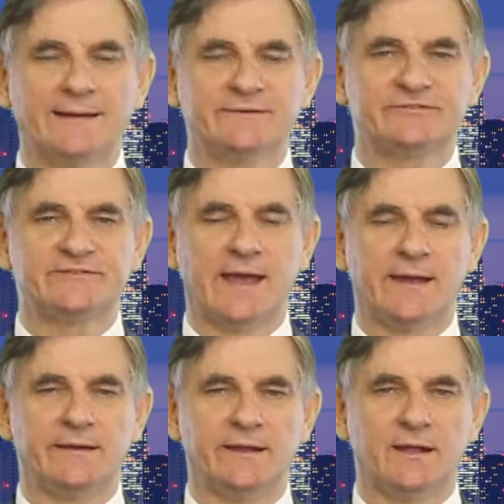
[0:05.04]

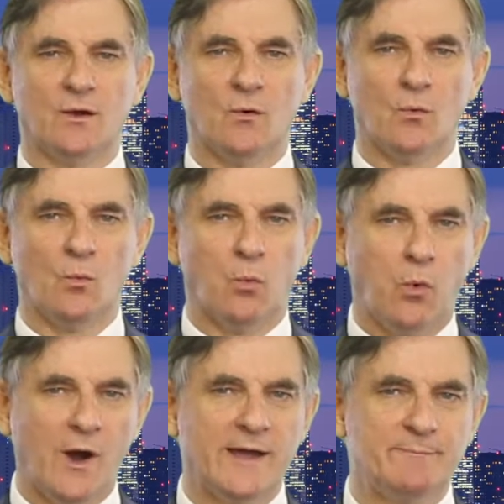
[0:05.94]
understanding
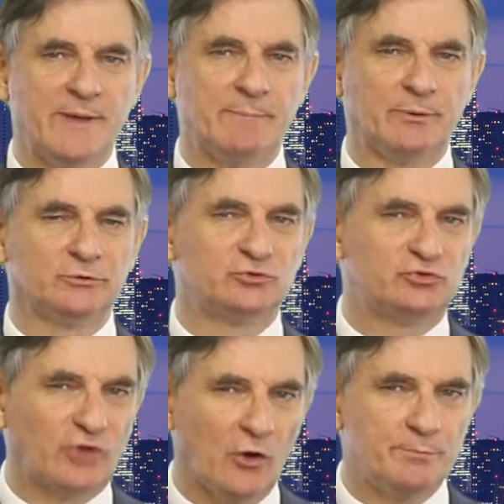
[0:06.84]
why people
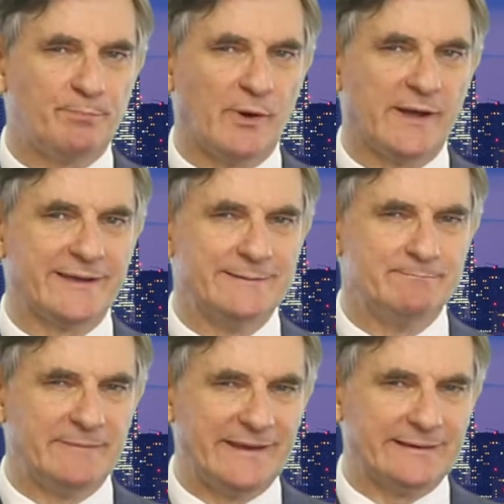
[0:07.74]
don't buy
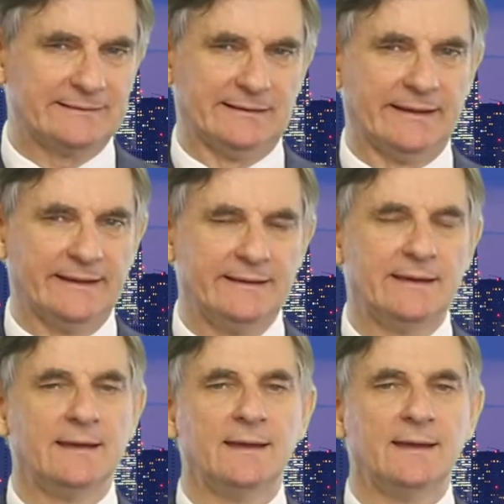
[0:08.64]
immediately